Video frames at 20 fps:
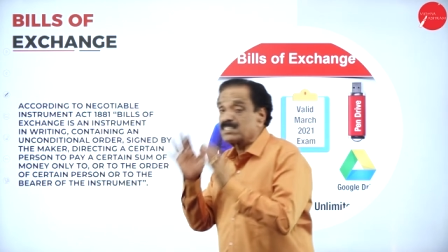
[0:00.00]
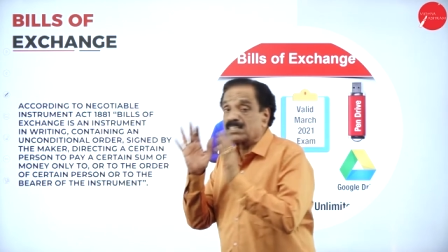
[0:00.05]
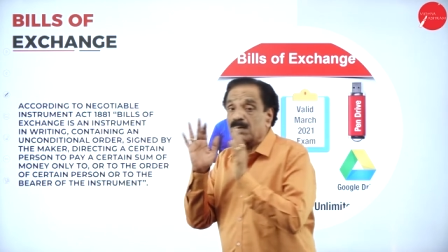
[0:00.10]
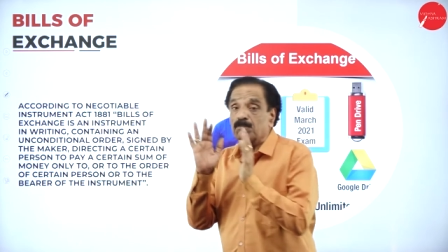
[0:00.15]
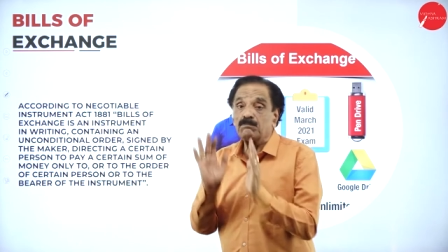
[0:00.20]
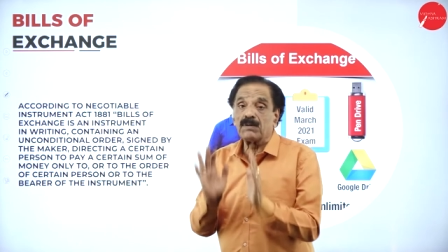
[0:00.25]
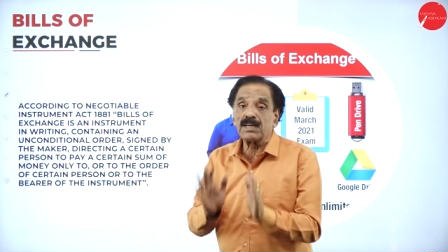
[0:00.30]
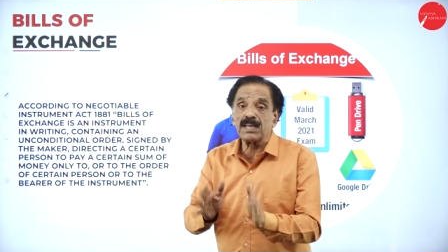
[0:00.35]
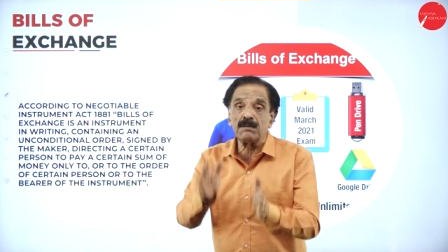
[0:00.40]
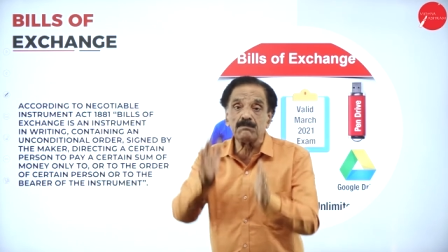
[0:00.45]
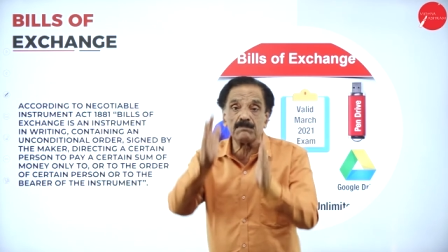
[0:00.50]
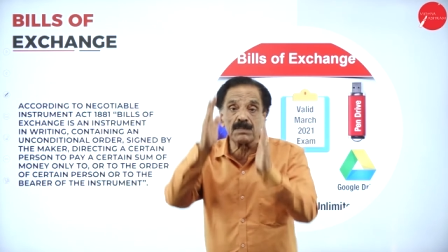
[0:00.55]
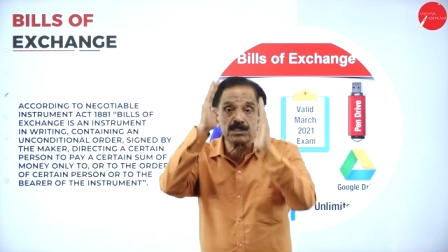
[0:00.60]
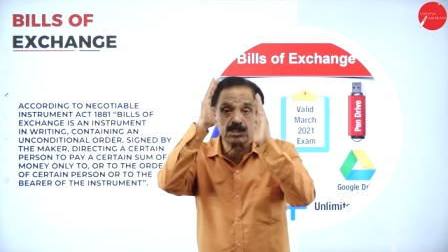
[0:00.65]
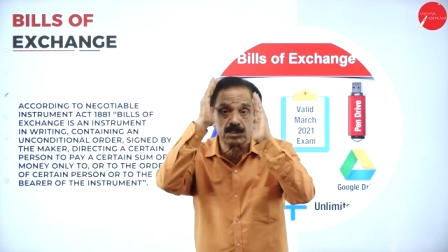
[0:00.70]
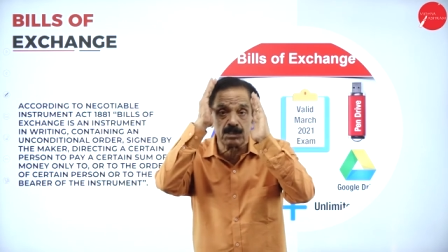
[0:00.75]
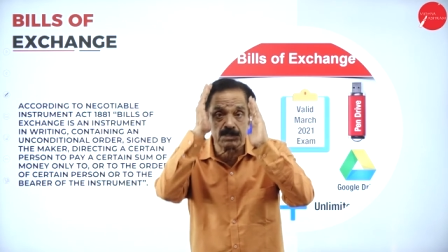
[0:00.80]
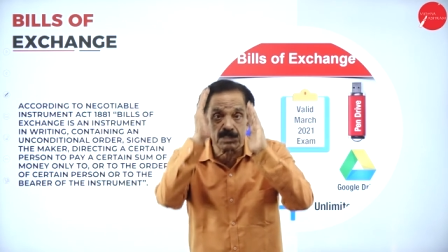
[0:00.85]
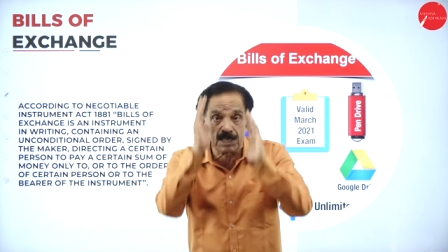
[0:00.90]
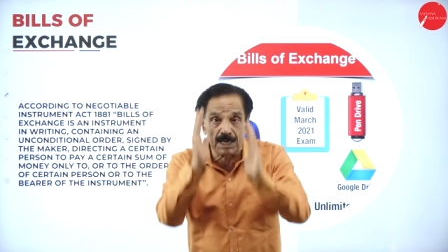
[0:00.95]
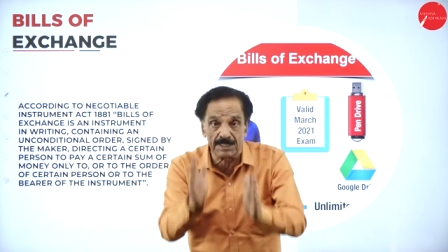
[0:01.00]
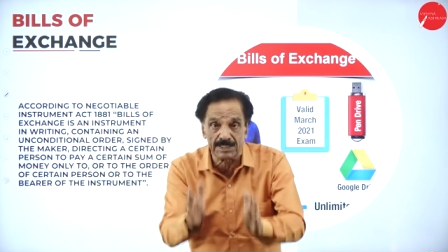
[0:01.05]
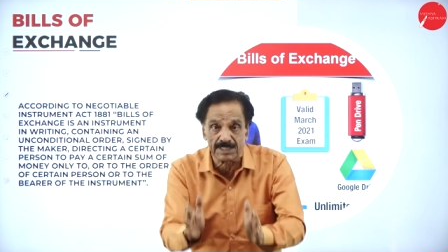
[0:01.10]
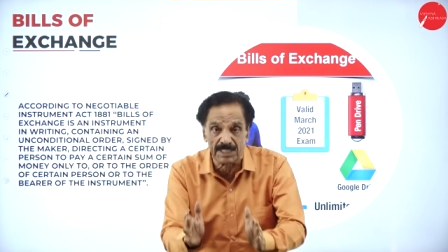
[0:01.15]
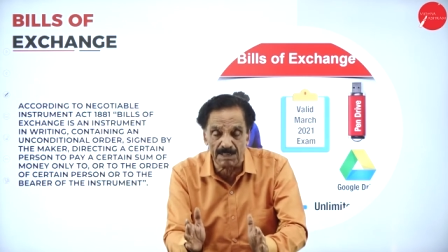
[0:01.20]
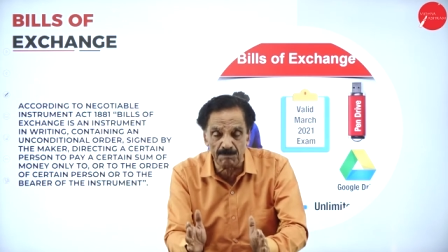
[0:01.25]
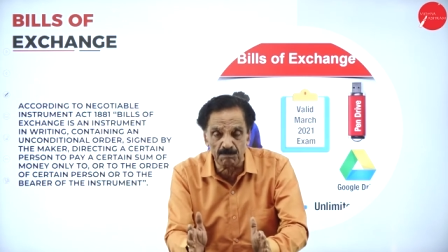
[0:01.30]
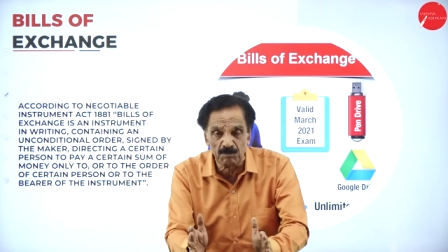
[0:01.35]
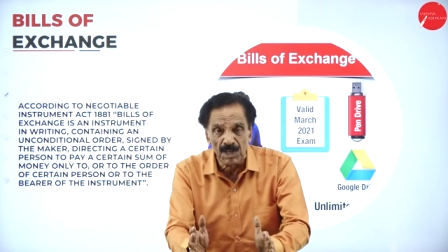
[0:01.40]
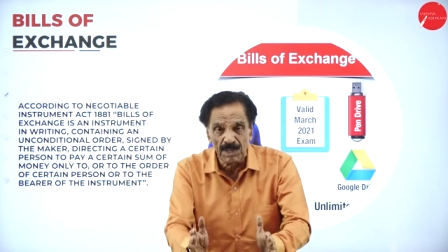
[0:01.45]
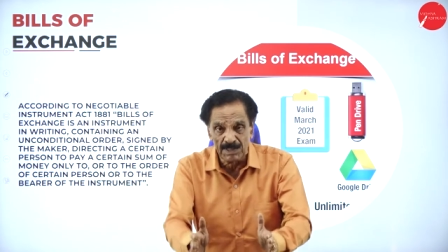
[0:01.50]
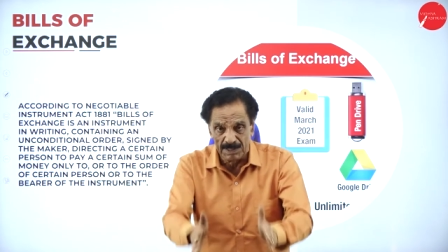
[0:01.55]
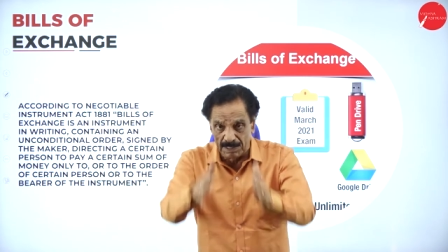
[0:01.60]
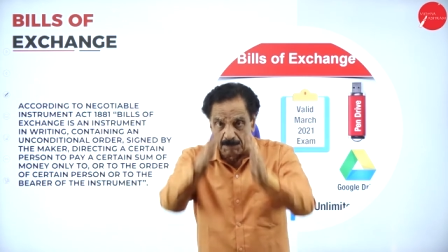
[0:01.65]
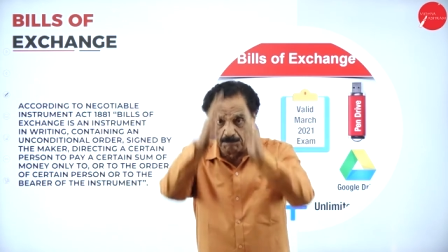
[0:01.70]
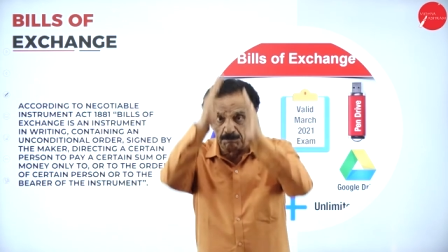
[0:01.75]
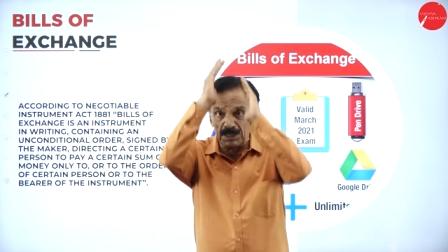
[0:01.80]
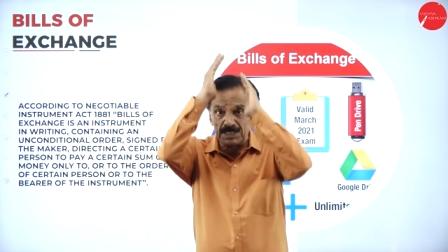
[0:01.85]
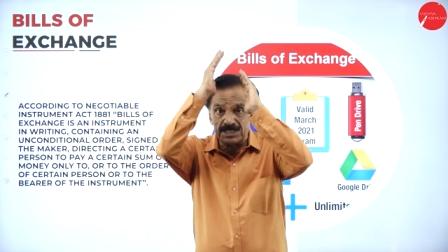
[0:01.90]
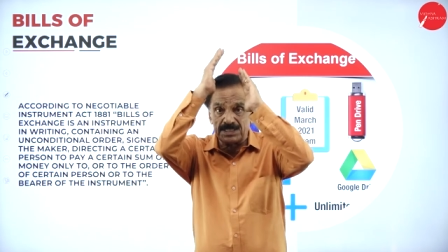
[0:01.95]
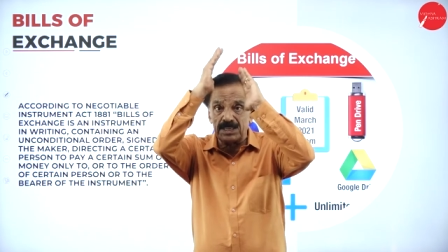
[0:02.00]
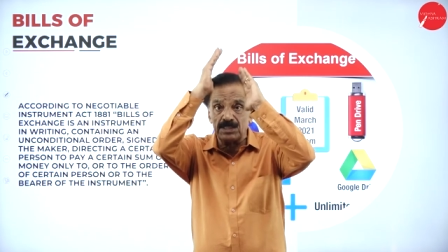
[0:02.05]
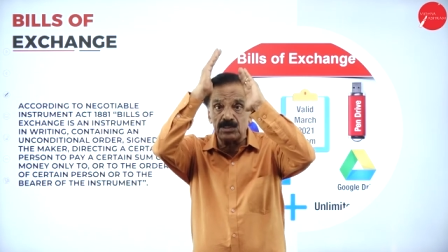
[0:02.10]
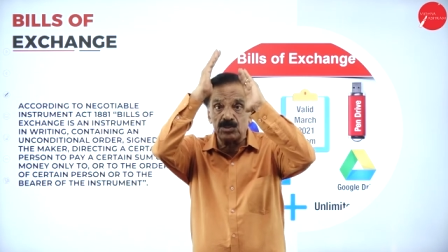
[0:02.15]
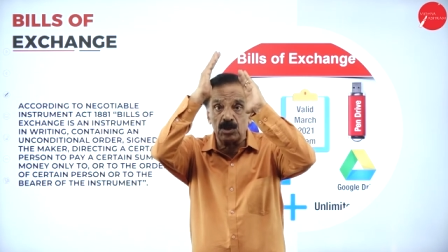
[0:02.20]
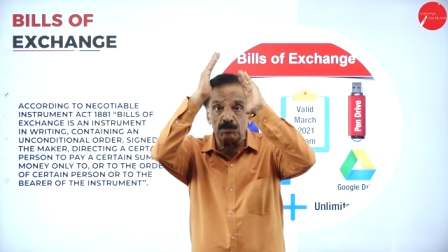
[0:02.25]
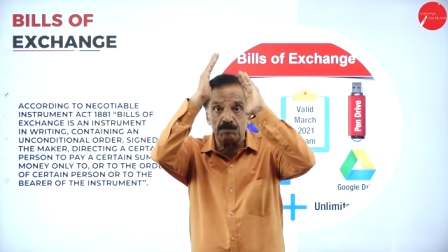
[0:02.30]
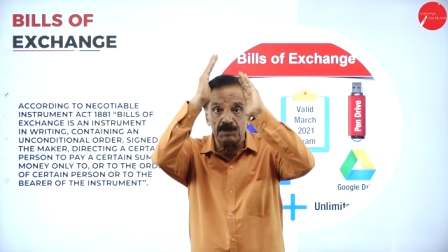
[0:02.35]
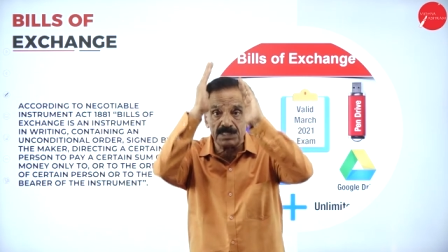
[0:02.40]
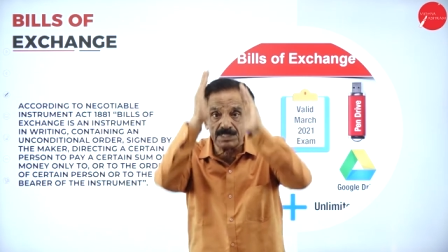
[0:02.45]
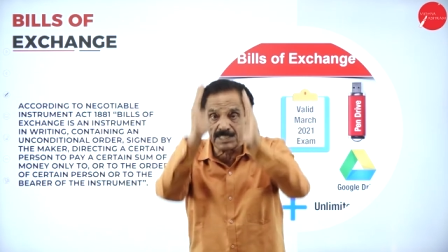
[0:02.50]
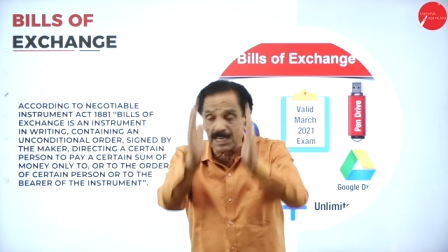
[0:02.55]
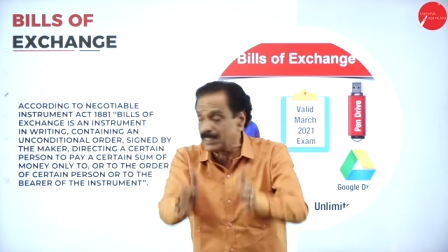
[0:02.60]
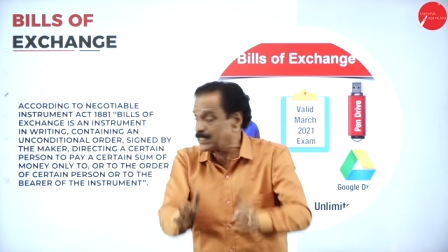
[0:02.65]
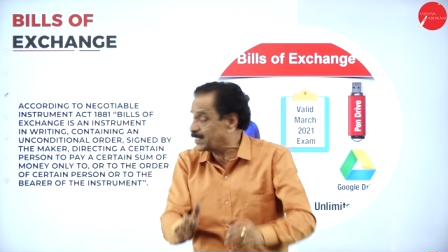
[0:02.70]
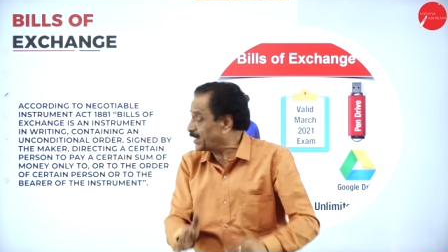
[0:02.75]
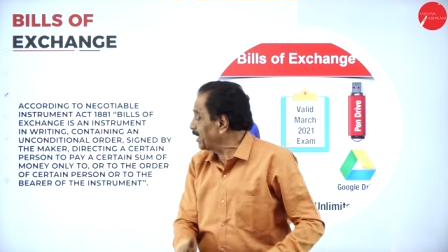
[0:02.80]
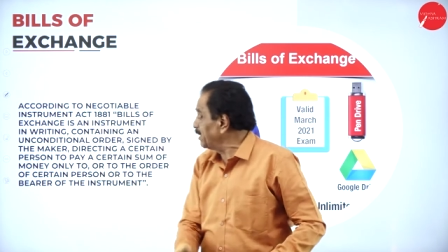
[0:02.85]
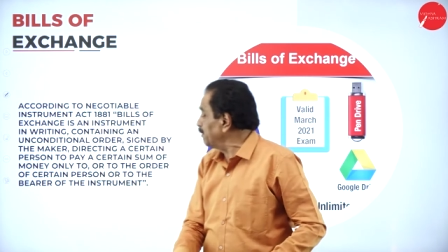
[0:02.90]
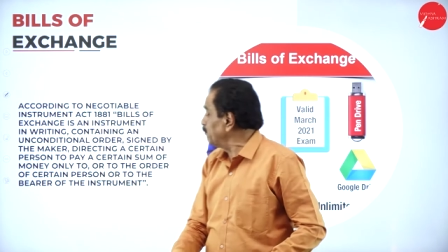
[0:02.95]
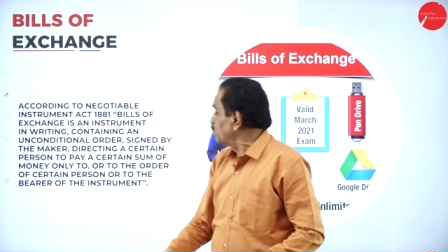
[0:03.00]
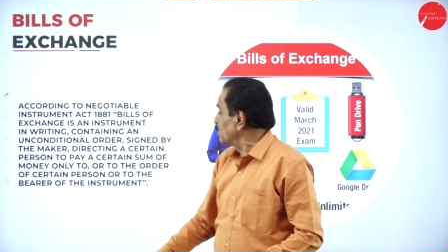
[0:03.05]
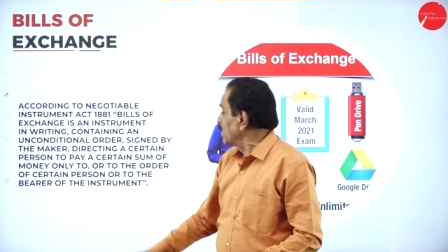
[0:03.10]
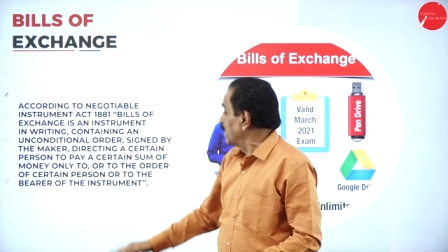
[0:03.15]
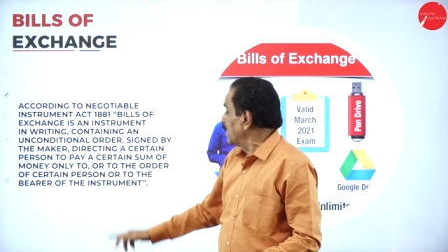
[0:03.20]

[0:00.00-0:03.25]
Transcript: some money must be certain, the person should be certain